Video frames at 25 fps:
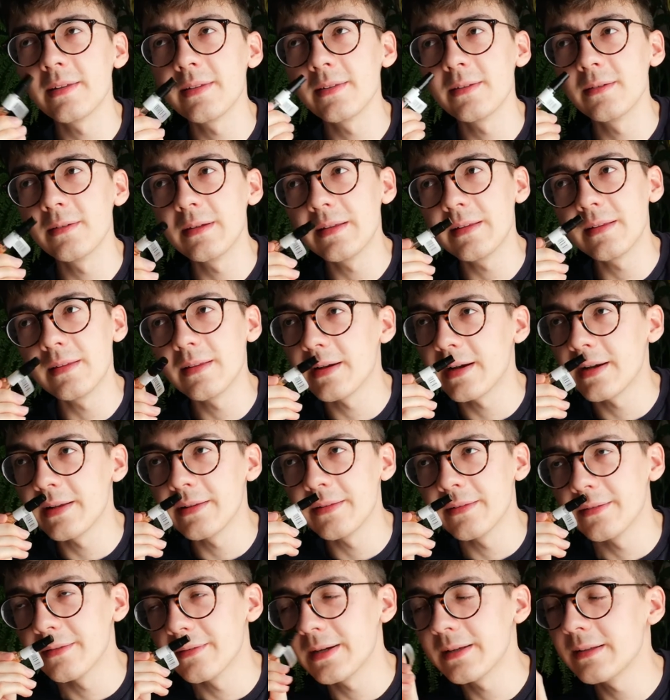to it. I
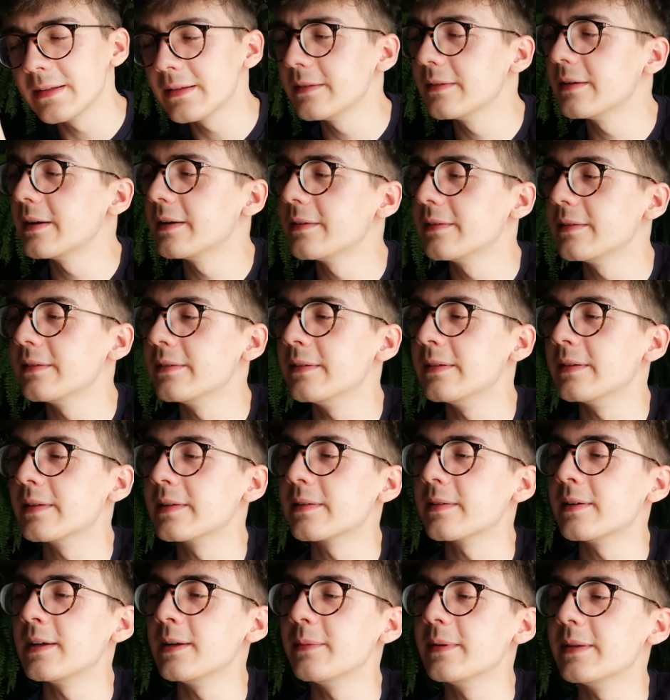don't know how to
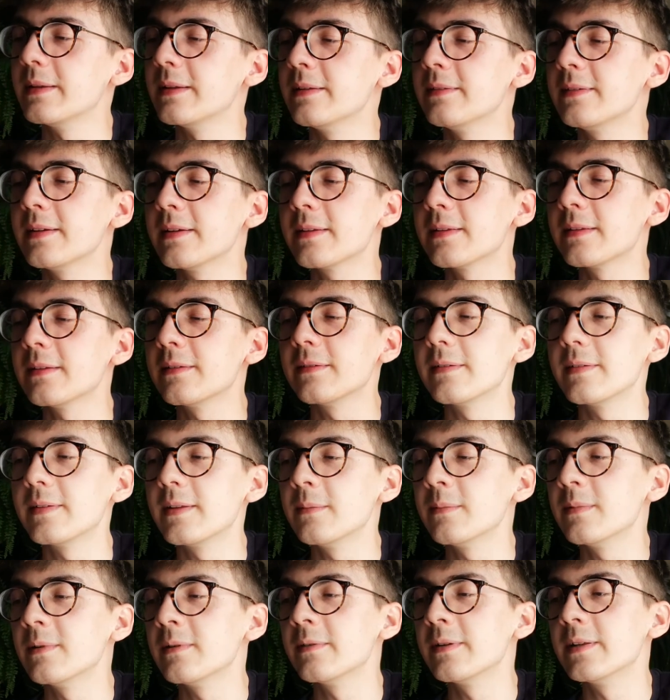describe it. It's just a
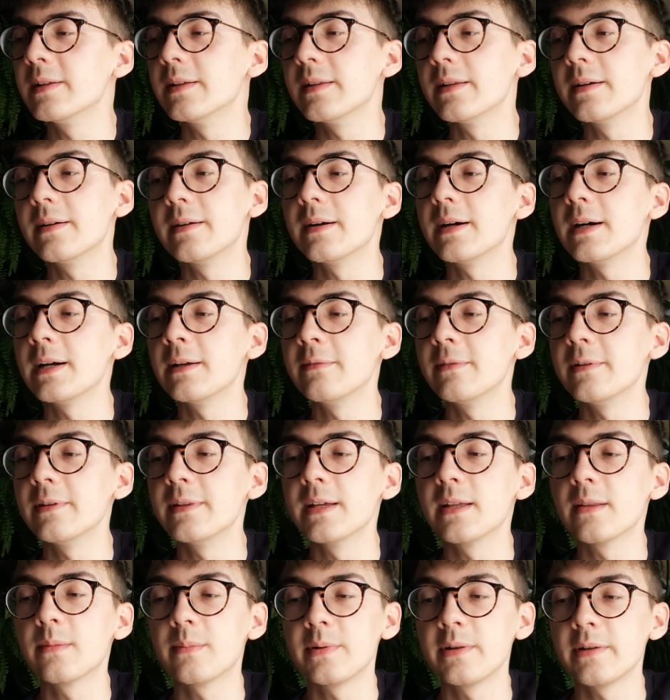simple vanilla. I would
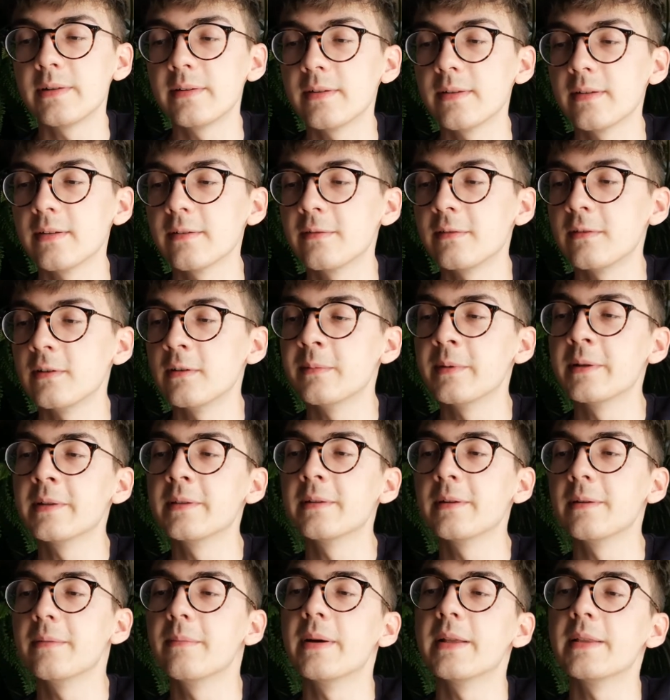not purchase a full
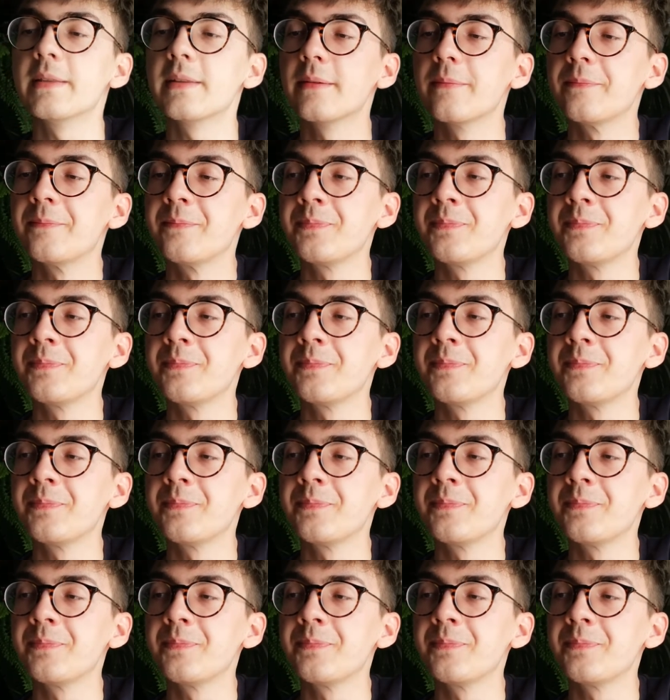bottle, but